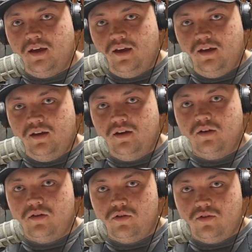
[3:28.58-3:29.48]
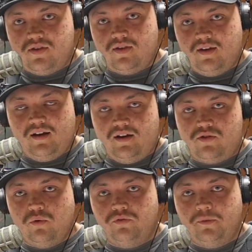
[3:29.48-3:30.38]
in high
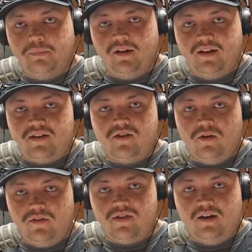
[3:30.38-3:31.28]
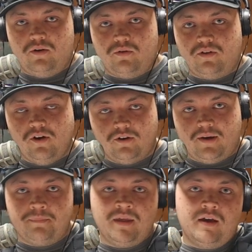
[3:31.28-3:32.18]
school football last year in the state of North
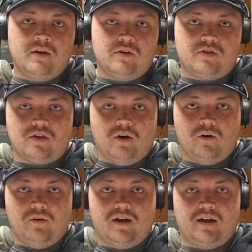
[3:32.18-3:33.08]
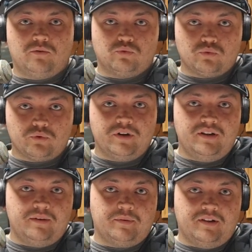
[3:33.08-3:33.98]
Dakota. So
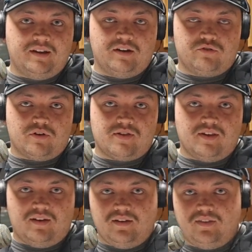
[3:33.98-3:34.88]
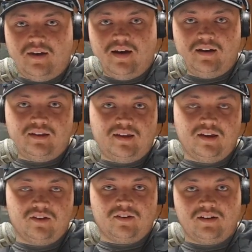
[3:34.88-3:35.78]
really, really interesting that
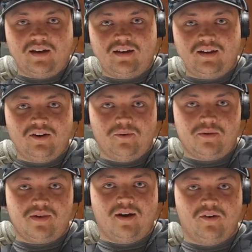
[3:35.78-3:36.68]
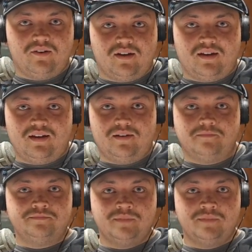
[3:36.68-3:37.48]
Kindred kind of goes out and